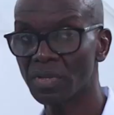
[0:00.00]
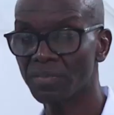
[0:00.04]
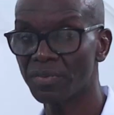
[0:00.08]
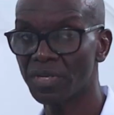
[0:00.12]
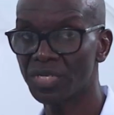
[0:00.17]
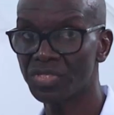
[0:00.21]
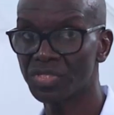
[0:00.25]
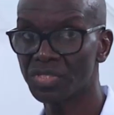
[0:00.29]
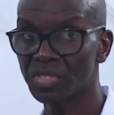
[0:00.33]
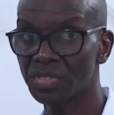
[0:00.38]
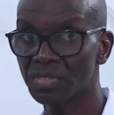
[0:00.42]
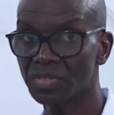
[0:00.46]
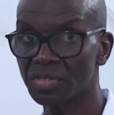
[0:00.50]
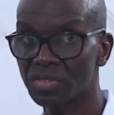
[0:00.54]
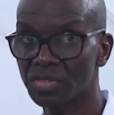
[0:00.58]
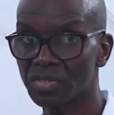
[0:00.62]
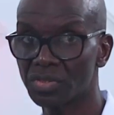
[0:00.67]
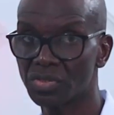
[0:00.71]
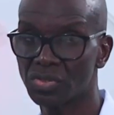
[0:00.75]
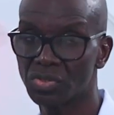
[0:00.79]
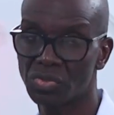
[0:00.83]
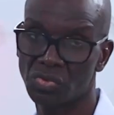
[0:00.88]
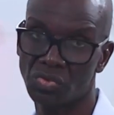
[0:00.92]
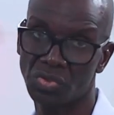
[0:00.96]
the
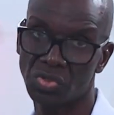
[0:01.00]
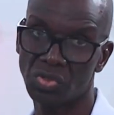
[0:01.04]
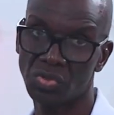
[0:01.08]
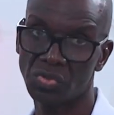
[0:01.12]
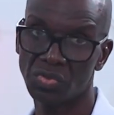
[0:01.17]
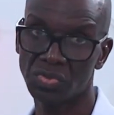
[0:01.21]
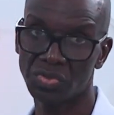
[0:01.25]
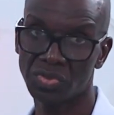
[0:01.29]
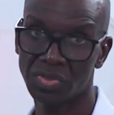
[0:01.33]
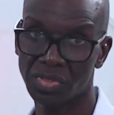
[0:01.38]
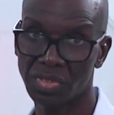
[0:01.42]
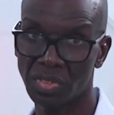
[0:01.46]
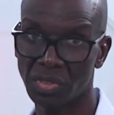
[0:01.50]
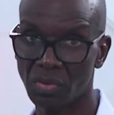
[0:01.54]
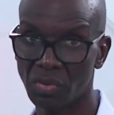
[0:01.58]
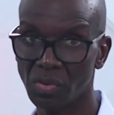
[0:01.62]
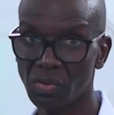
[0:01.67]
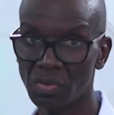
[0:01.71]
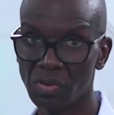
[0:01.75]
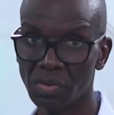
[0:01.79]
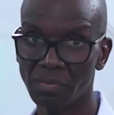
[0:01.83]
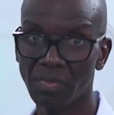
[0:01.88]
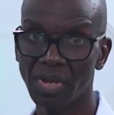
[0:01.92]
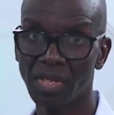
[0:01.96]
patients to use the
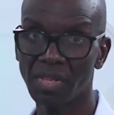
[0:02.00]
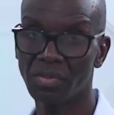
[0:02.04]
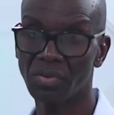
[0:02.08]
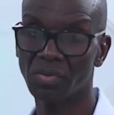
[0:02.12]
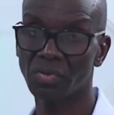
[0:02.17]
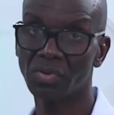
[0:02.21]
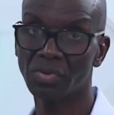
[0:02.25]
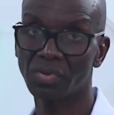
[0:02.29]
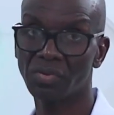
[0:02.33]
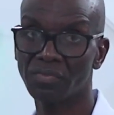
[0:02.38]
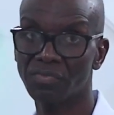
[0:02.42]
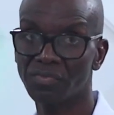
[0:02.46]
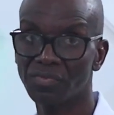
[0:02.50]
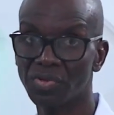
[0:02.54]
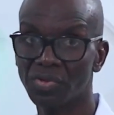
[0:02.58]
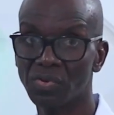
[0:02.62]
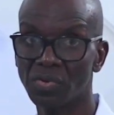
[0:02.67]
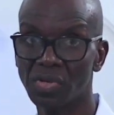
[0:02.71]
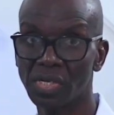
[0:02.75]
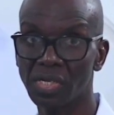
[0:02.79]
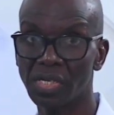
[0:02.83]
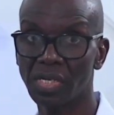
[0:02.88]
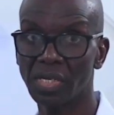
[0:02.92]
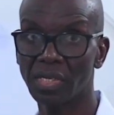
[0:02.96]
old method of
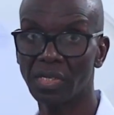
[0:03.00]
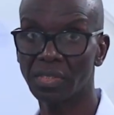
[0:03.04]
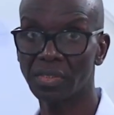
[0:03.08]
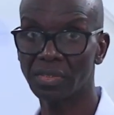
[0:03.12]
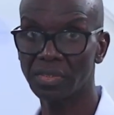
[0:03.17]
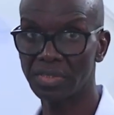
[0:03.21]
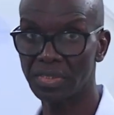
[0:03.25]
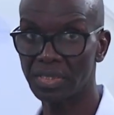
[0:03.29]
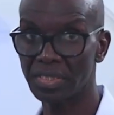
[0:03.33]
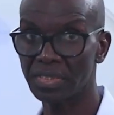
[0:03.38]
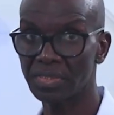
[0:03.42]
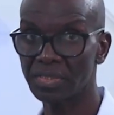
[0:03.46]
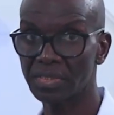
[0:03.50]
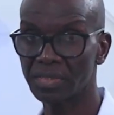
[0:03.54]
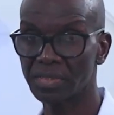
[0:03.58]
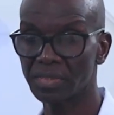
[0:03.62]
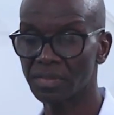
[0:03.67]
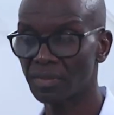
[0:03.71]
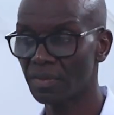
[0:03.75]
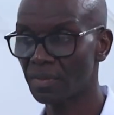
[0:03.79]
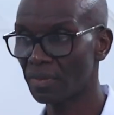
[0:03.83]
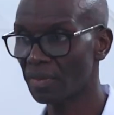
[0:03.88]
nuclear test.